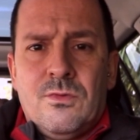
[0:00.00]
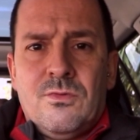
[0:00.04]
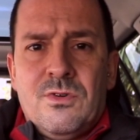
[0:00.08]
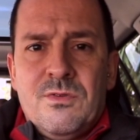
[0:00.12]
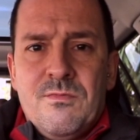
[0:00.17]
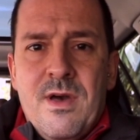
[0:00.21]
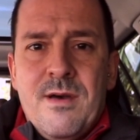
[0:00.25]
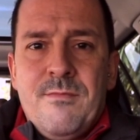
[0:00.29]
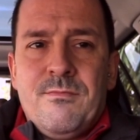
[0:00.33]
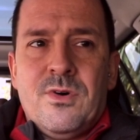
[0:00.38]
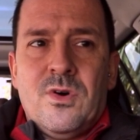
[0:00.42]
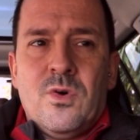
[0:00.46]

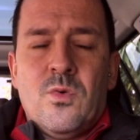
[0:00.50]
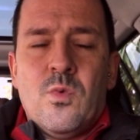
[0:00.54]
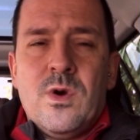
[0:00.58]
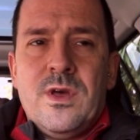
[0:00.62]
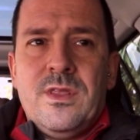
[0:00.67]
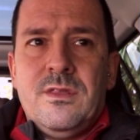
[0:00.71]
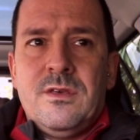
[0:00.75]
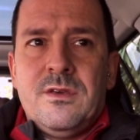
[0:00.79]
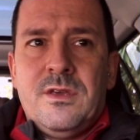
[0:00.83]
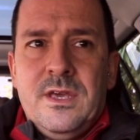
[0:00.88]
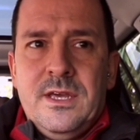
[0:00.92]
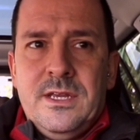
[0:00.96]
Remember,
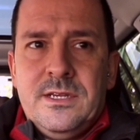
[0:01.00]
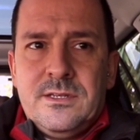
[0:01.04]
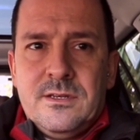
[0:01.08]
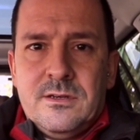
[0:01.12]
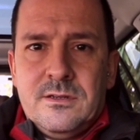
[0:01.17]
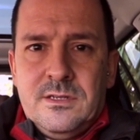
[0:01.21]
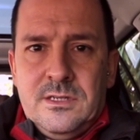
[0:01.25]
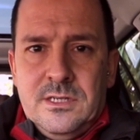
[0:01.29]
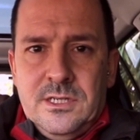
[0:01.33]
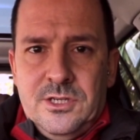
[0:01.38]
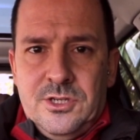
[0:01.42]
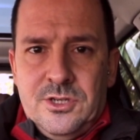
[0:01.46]
when the kids
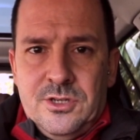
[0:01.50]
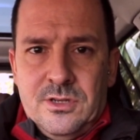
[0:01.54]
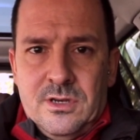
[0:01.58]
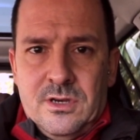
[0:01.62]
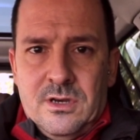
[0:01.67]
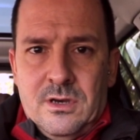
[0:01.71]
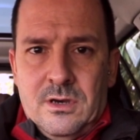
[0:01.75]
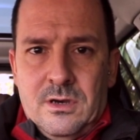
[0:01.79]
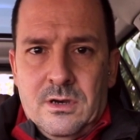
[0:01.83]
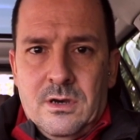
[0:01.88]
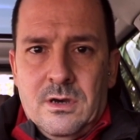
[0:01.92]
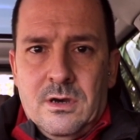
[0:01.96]
are teach uh,
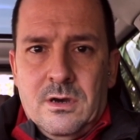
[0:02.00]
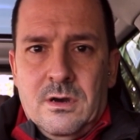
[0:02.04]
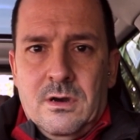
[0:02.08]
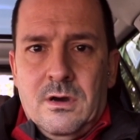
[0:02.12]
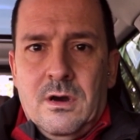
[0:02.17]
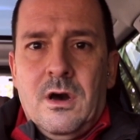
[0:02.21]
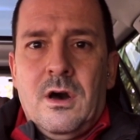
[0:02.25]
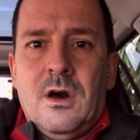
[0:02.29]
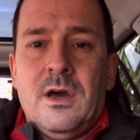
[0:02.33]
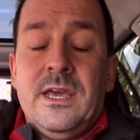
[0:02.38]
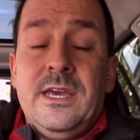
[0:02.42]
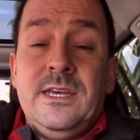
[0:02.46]

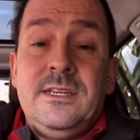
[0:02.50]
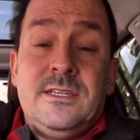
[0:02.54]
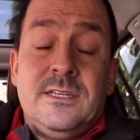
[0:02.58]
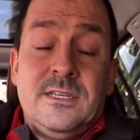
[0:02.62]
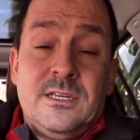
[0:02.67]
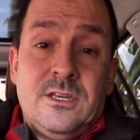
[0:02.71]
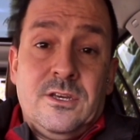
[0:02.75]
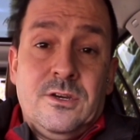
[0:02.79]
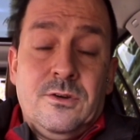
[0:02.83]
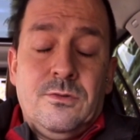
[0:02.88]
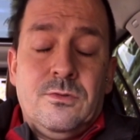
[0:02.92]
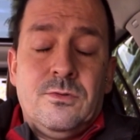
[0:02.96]
uh, are
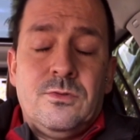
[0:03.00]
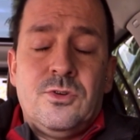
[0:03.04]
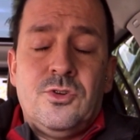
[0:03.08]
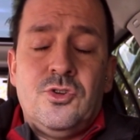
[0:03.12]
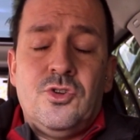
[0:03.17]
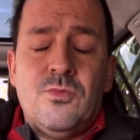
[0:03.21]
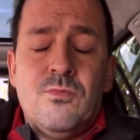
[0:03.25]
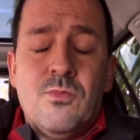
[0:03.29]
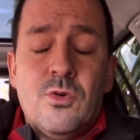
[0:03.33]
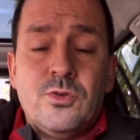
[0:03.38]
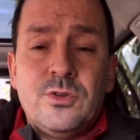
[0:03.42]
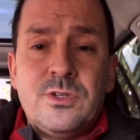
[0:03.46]
hitting you,
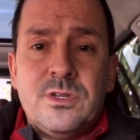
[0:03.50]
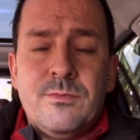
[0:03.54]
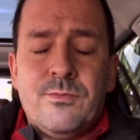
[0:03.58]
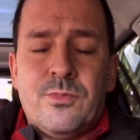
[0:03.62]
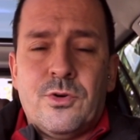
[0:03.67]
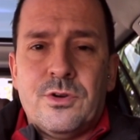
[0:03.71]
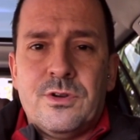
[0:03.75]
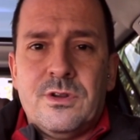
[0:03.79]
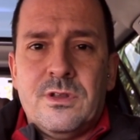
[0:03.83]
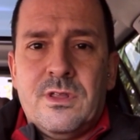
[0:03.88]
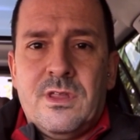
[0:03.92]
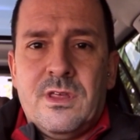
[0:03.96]
the most
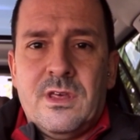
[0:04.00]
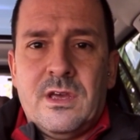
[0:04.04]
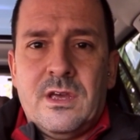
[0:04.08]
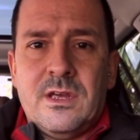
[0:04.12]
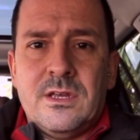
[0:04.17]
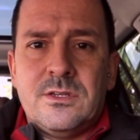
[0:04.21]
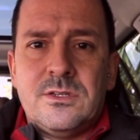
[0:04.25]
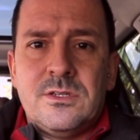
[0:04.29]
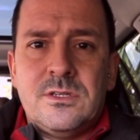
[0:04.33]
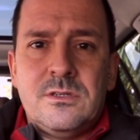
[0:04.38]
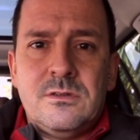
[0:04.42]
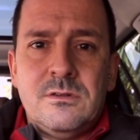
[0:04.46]
important thing
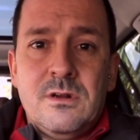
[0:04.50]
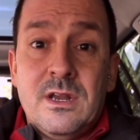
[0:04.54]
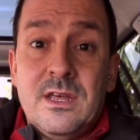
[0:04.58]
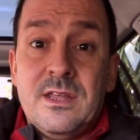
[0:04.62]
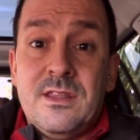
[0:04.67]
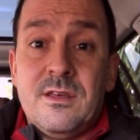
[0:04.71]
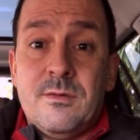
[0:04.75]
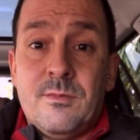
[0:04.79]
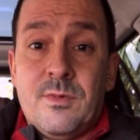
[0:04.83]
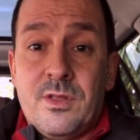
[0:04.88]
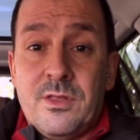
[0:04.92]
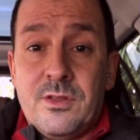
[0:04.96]
is to
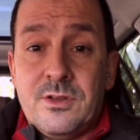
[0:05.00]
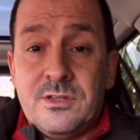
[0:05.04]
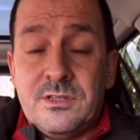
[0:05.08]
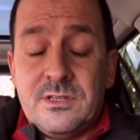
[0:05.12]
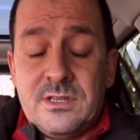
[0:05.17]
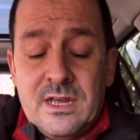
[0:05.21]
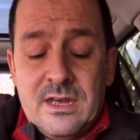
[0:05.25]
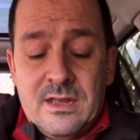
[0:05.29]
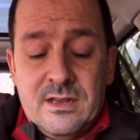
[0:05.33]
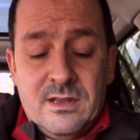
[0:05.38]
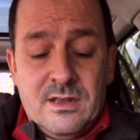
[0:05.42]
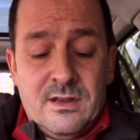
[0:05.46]
let them
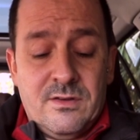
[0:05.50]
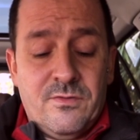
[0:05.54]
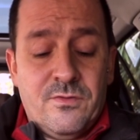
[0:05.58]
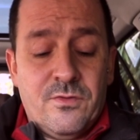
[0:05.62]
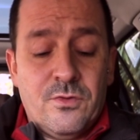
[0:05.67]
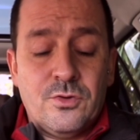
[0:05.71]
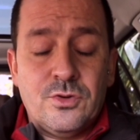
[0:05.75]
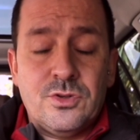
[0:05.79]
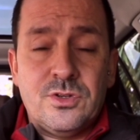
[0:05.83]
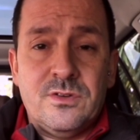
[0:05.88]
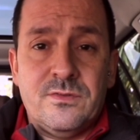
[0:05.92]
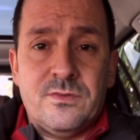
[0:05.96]
understand that
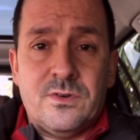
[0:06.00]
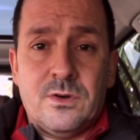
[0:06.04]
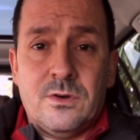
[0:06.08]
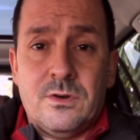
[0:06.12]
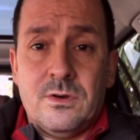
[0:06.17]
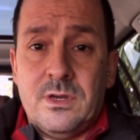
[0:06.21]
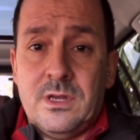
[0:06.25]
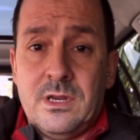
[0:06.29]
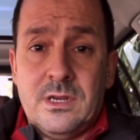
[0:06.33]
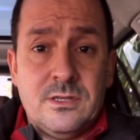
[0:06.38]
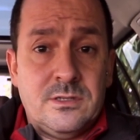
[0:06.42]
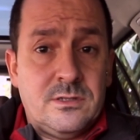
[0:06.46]
first of
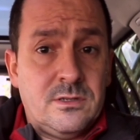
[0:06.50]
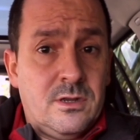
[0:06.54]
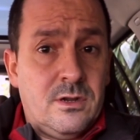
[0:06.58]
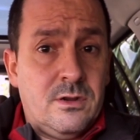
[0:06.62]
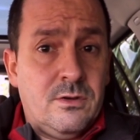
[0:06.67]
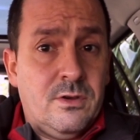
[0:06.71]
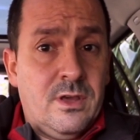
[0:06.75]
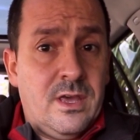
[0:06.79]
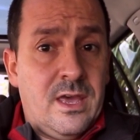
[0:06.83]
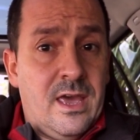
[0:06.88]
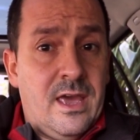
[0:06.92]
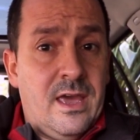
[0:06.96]
all, it is not
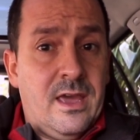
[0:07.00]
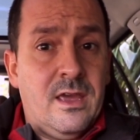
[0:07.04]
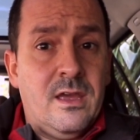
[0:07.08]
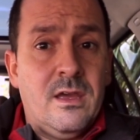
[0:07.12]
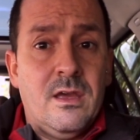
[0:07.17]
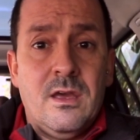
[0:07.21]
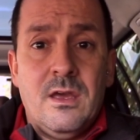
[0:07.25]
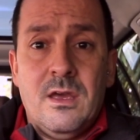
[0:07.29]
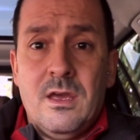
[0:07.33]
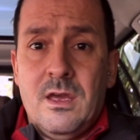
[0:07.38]
okay,